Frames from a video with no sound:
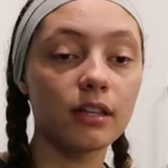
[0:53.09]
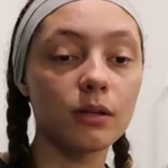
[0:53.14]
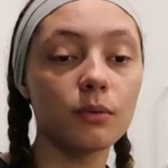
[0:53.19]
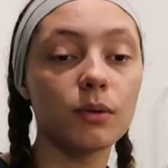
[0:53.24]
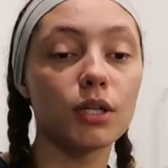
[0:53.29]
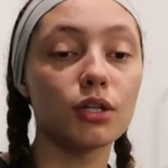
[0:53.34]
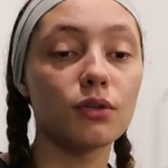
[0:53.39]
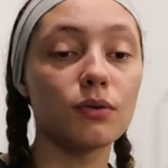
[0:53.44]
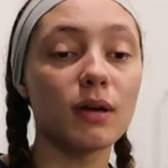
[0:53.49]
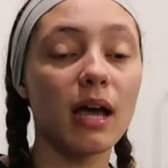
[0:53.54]
really
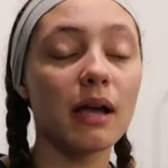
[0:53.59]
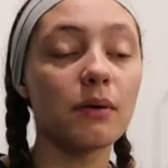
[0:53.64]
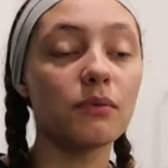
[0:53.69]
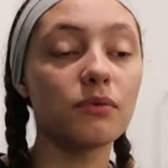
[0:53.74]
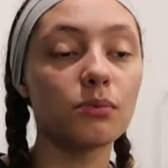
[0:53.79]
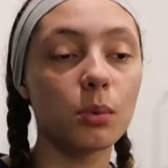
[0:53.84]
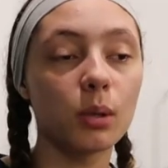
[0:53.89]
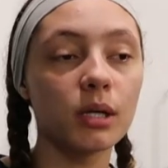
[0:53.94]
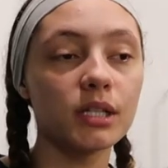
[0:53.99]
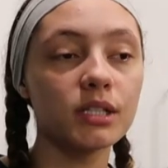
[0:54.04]
want to do it.
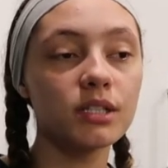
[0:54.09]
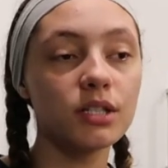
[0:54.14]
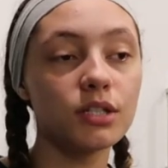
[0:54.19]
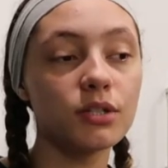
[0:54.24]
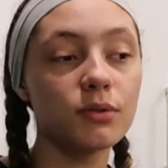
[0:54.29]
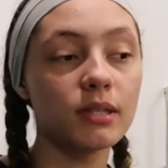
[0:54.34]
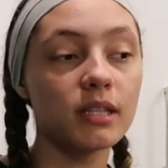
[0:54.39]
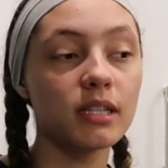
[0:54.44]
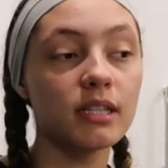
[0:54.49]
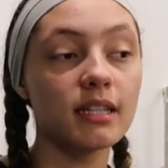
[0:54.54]
I wanted to
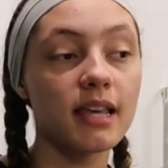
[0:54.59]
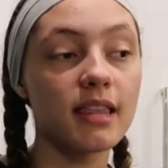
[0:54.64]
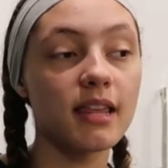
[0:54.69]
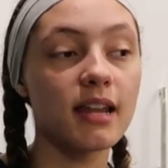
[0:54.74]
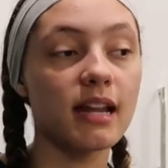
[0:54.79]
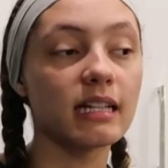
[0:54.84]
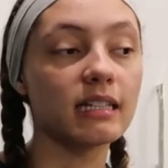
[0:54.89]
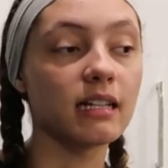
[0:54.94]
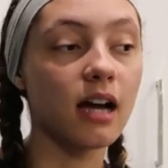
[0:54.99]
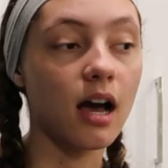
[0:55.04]
do it the day that
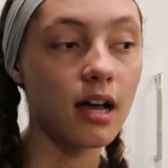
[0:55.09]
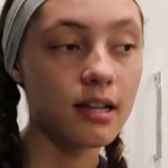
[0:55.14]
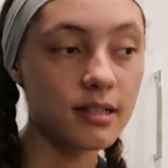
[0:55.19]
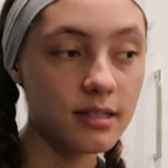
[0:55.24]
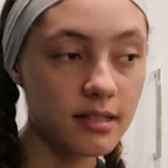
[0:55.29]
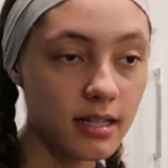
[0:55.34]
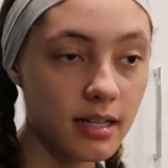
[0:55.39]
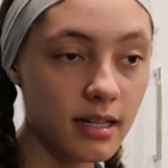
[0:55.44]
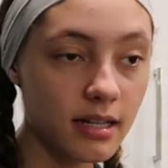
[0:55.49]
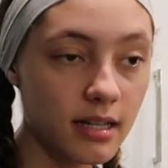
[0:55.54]
I got
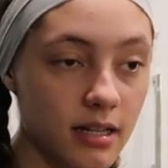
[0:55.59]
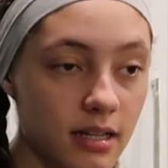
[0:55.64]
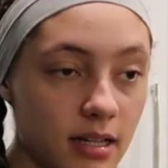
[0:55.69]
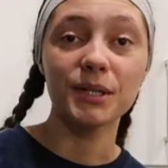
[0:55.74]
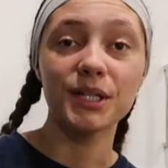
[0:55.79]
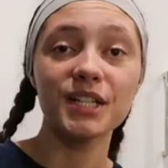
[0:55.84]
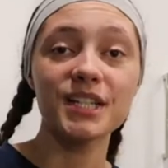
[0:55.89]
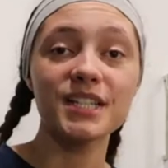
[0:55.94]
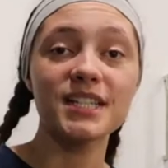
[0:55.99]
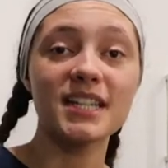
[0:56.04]
sick. I'm
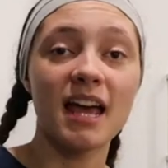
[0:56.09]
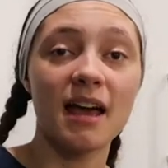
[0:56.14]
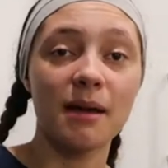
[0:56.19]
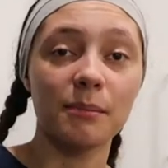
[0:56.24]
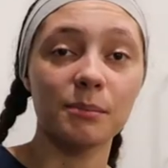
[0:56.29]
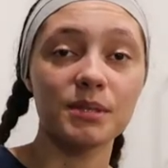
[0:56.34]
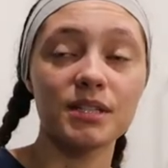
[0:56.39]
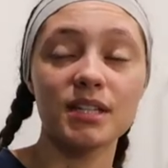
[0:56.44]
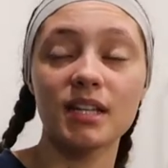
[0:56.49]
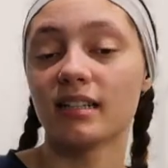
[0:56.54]
gonna
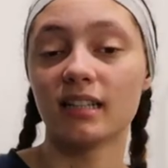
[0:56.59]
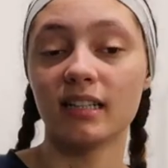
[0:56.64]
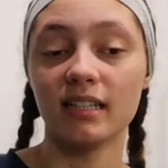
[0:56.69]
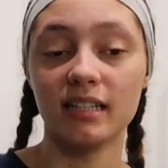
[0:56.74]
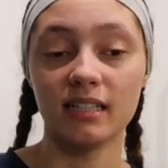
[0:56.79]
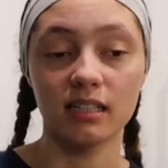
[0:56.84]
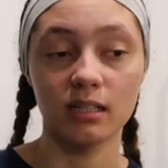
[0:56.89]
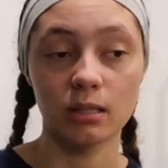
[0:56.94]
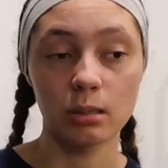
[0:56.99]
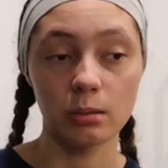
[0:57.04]
attempt to
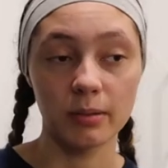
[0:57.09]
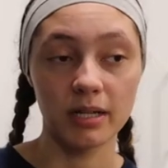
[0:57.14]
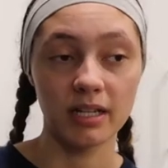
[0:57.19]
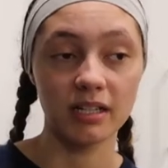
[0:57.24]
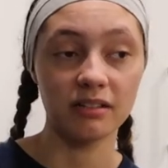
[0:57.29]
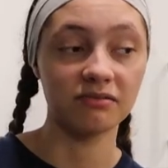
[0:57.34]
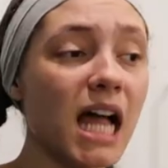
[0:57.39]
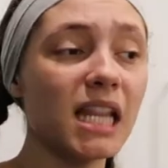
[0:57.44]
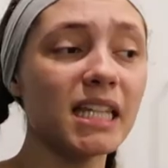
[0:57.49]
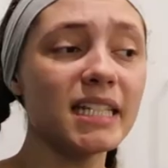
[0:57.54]
clean a little bit,
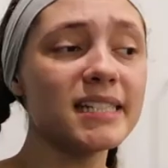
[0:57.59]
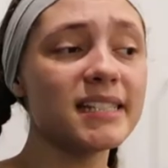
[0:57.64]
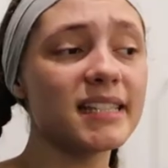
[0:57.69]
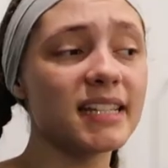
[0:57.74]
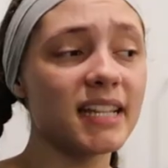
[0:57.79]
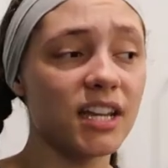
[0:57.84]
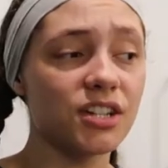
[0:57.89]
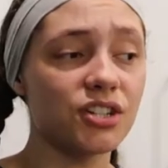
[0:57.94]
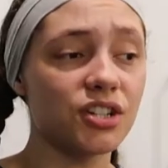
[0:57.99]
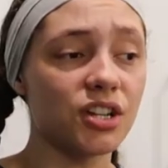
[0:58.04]
at least the
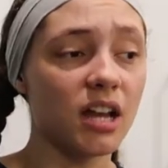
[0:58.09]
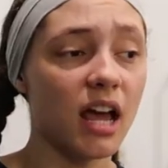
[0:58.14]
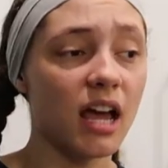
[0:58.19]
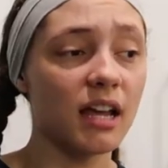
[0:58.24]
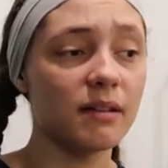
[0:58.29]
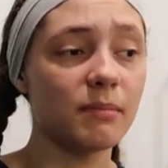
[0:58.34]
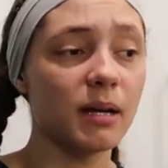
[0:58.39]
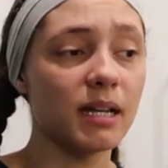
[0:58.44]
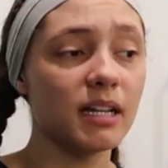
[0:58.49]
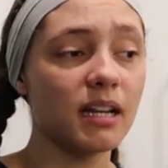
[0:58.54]
kitchen.
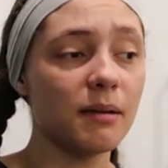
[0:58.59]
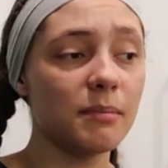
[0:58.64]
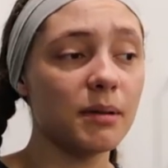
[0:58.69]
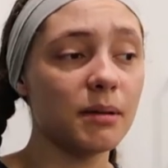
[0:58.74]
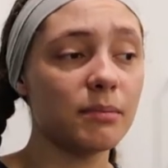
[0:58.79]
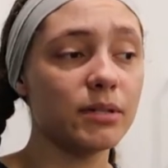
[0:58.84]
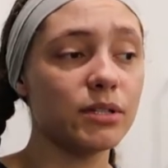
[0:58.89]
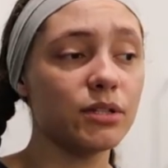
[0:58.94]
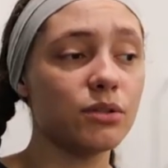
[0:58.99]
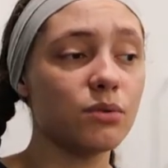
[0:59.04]
I might not be
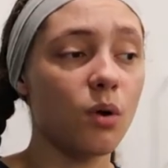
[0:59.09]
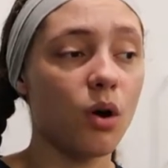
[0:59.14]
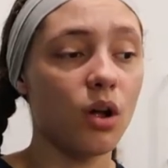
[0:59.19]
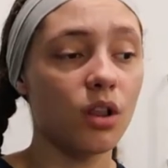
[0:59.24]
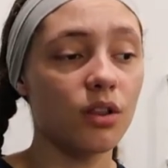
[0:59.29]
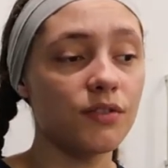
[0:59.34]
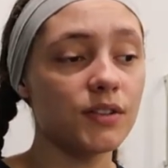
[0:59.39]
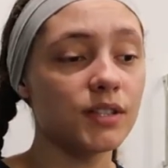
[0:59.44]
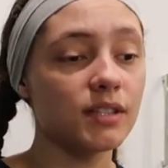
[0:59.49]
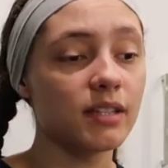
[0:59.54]
able to do
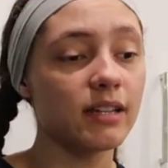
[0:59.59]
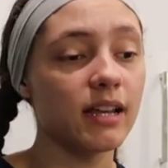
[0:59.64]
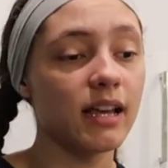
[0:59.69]
all of it